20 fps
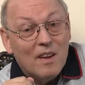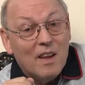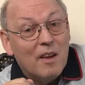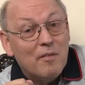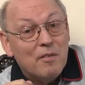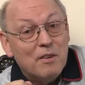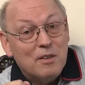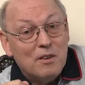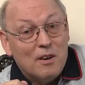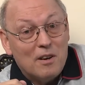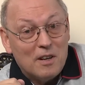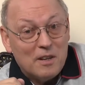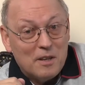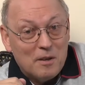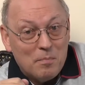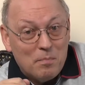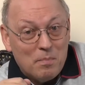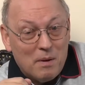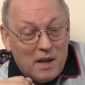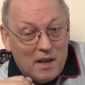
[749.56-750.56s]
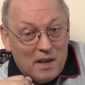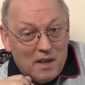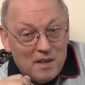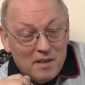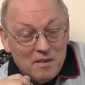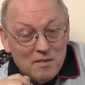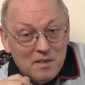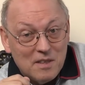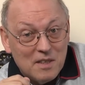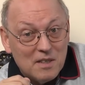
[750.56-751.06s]
every dollar you
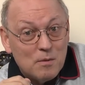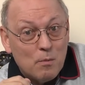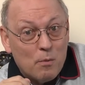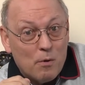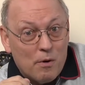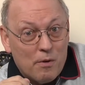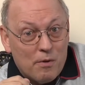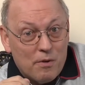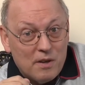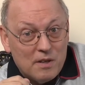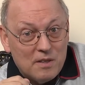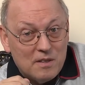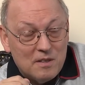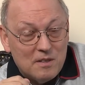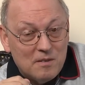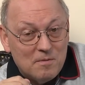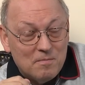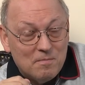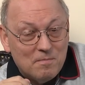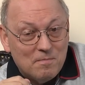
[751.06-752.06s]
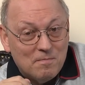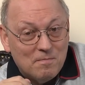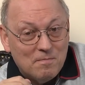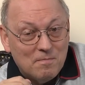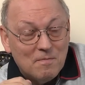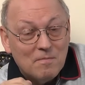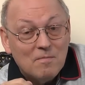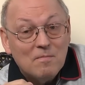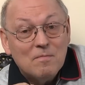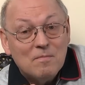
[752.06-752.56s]
pay is worth it.
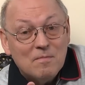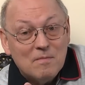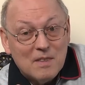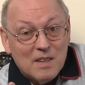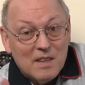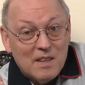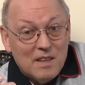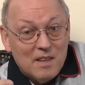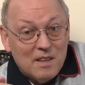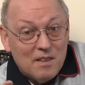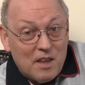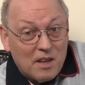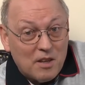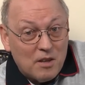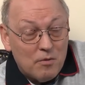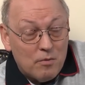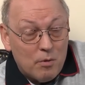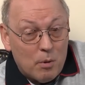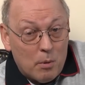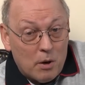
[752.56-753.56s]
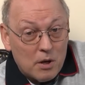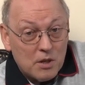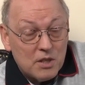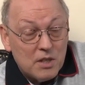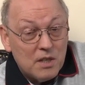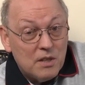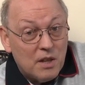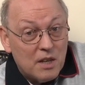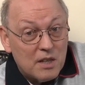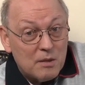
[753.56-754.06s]
Thank you for
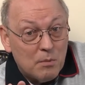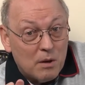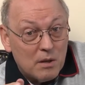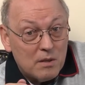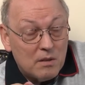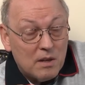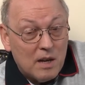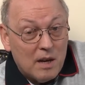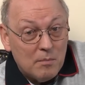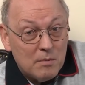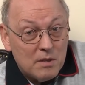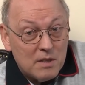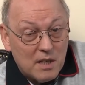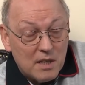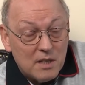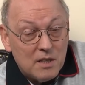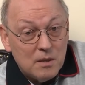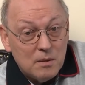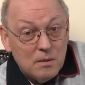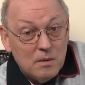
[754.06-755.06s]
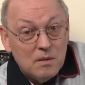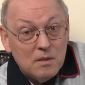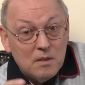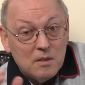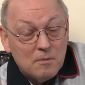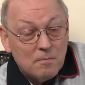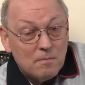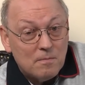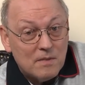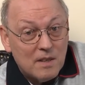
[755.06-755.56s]
watching. There's more to come. Stay
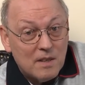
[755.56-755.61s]
tuned